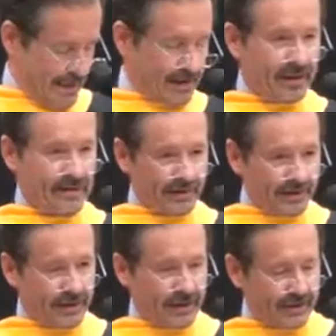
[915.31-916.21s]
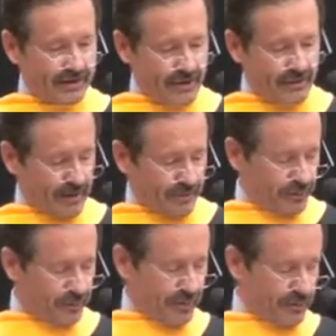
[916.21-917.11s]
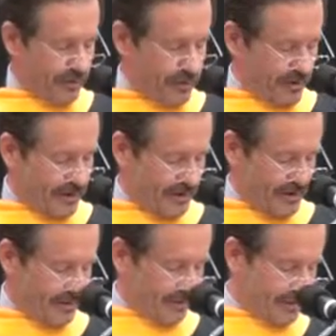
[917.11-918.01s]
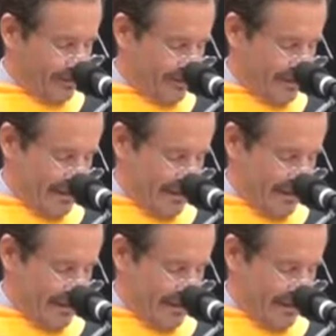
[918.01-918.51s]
And as I said, I could never give a speech either. That was so.